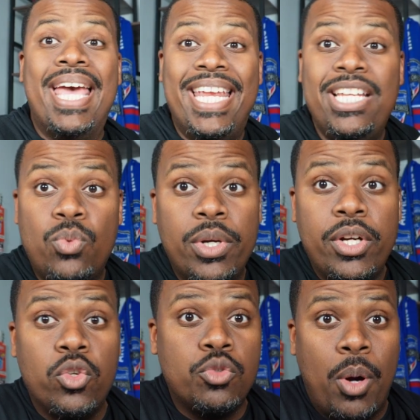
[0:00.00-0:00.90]
And each one of
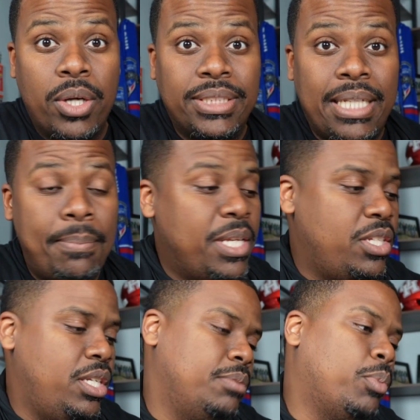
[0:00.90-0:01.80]
those parts that I
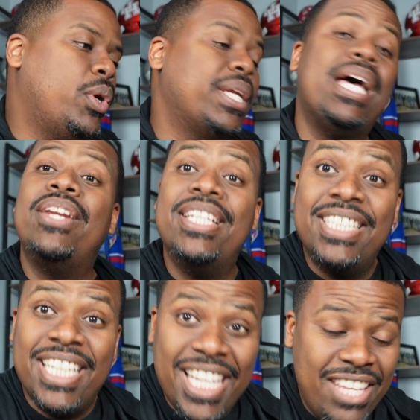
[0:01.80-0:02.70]
mentioned is broken down
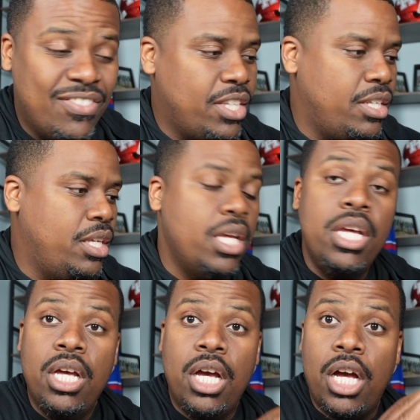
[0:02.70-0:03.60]
into even
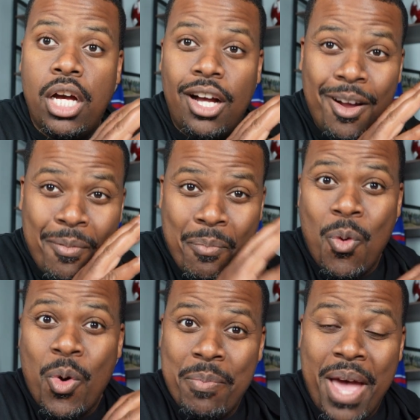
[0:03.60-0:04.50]

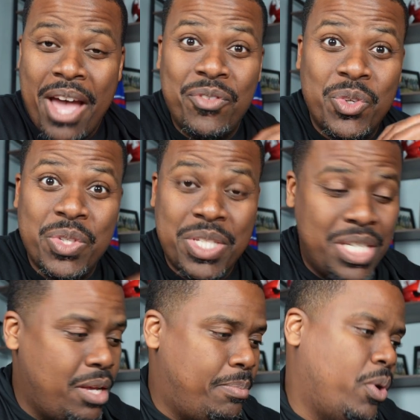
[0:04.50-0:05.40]
more impactful
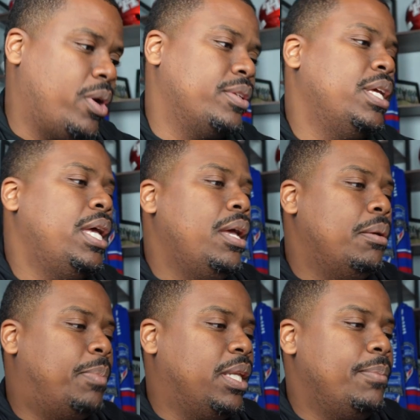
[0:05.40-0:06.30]
sub parts.
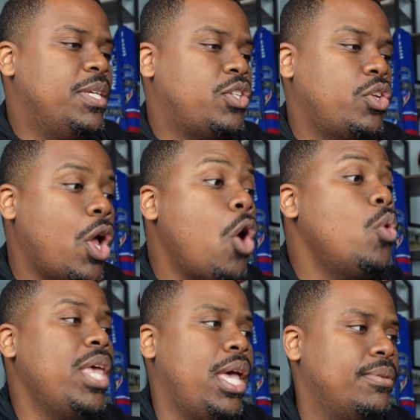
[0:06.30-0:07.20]
But let me show you. Oh
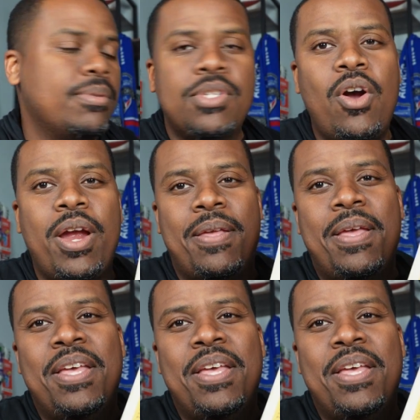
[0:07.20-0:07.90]
yeah, sorry.